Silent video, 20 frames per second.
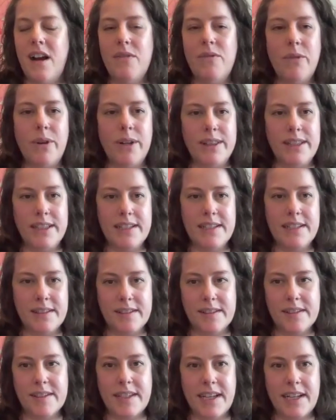of what this
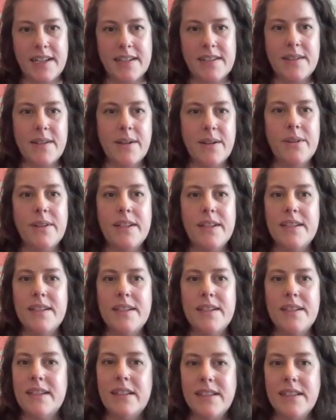looks like. So this
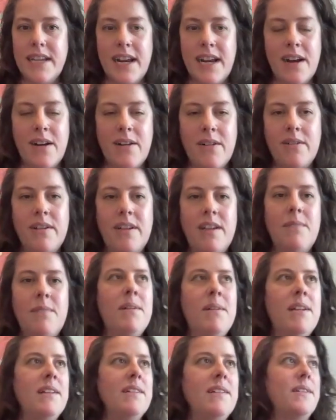little town
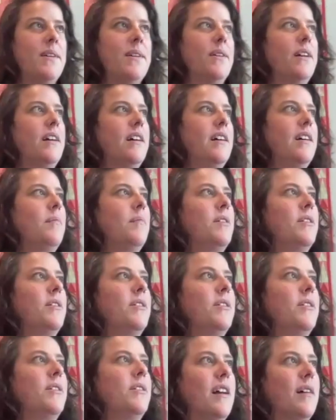in Minnesota, I'm going to
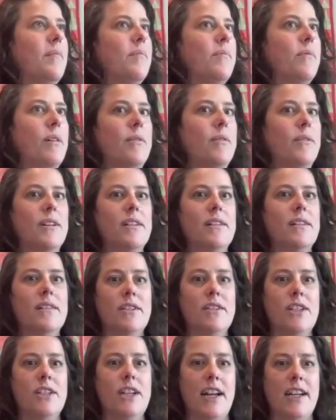look it up while we're
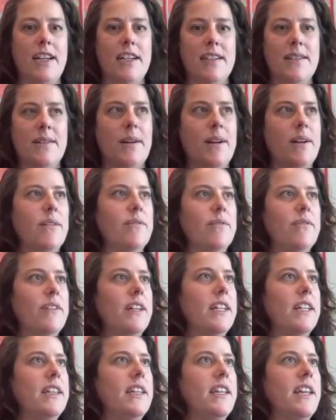chatting so I don't
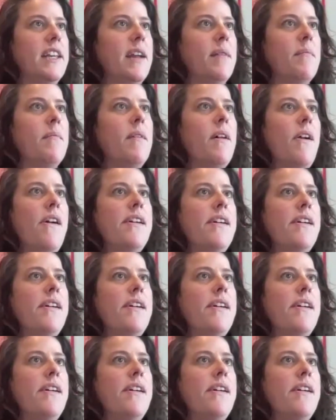forget the name.